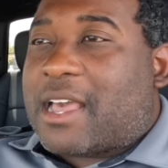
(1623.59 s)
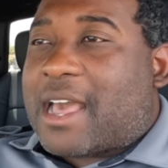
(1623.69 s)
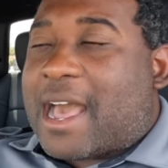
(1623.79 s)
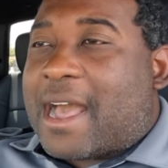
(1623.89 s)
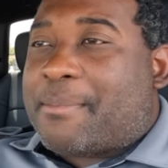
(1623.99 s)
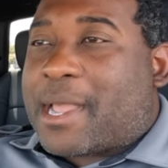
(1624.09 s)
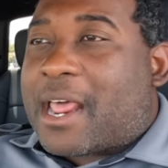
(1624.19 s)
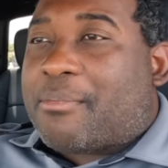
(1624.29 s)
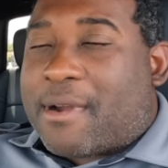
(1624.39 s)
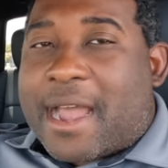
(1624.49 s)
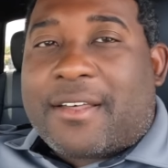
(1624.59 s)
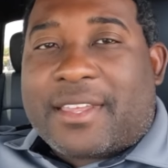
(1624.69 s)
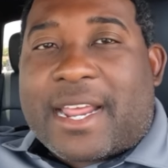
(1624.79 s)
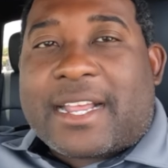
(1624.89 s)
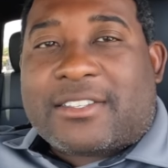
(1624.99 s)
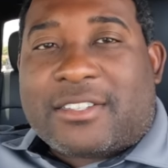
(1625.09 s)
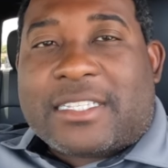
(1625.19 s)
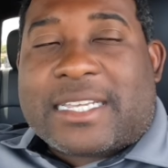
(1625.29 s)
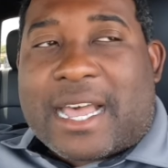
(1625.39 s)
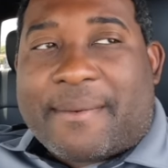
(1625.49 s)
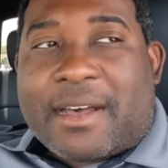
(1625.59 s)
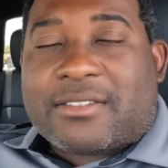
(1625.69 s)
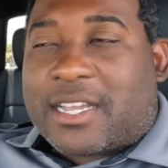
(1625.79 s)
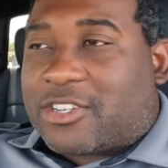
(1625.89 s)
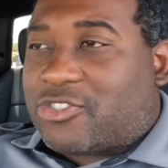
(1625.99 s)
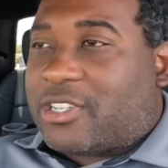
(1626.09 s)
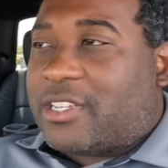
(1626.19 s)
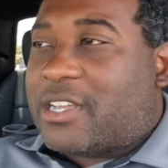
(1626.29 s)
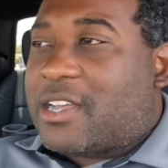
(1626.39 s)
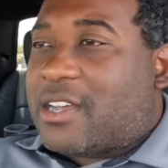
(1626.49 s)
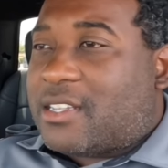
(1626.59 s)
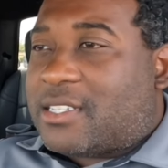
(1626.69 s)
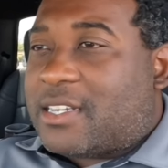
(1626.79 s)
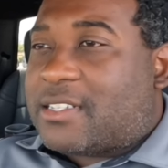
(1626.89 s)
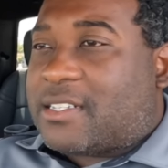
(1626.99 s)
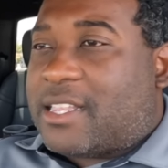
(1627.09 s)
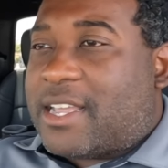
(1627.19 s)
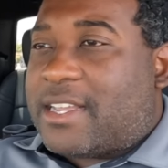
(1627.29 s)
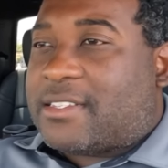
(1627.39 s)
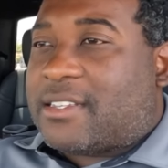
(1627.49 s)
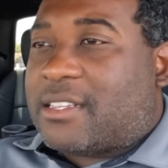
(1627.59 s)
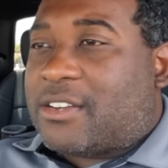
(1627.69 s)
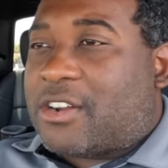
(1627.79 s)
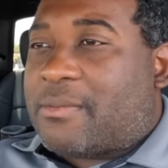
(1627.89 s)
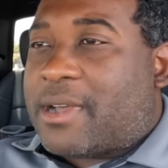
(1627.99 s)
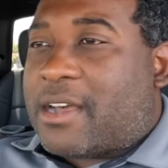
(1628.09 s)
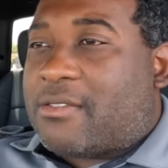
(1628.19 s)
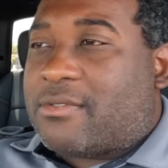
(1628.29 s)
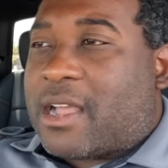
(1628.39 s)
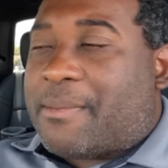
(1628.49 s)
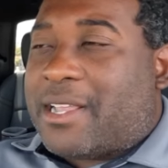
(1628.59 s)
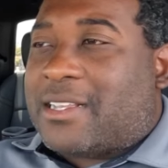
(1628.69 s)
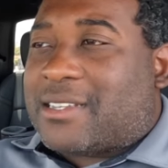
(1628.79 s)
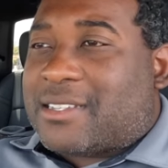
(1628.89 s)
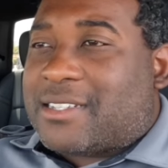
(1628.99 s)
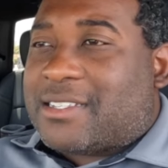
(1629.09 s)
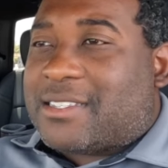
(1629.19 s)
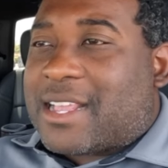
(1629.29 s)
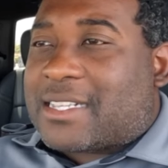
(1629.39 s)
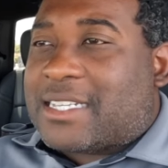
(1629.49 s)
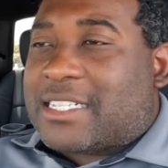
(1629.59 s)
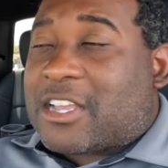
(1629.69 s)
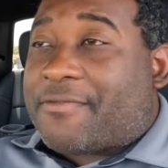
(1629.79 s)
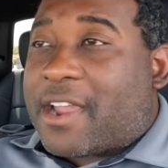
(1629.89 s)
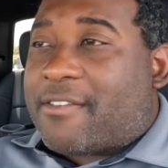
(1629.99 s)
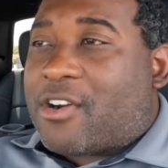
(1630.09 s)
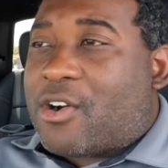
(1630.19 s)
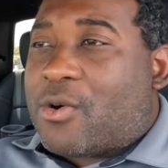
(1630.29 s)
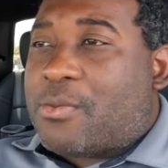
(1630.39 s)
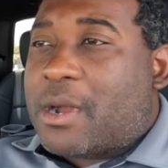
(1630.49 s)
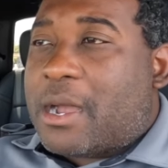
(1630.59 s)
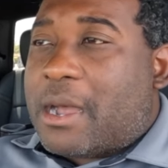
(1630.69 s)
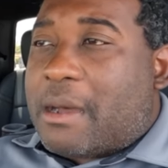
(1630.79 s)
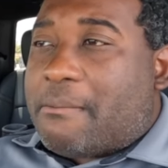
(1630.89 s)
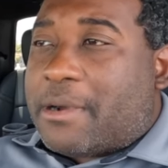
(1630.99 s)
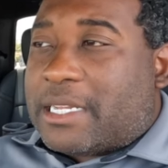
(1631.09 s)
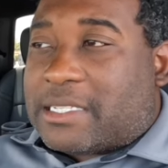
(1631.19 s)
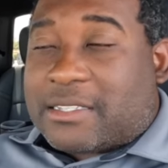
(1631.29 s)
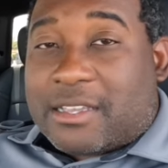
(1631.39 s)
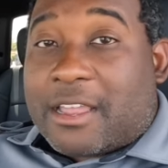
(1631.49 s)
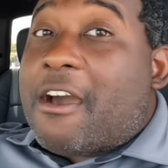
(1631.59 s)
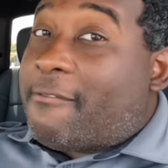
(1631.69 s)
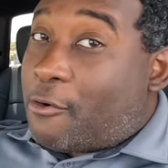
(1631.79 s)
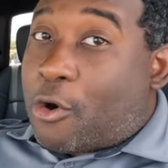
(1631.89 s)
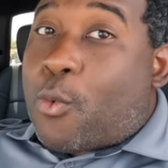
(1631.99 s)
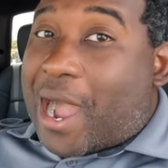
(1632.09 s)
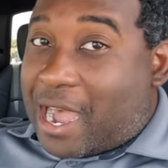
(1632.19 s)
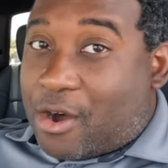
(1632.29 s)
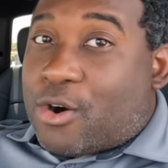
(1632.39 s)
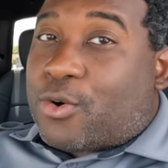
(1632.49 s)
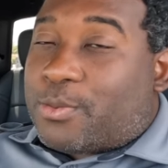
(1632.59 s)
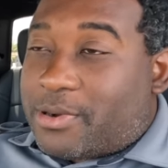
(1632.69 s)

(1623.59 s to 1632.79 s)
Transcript: I'm kind of proud that I took the time out to actually attend this class and learn about. I mean, cause this not saying this out forever home, but this is a for a while home.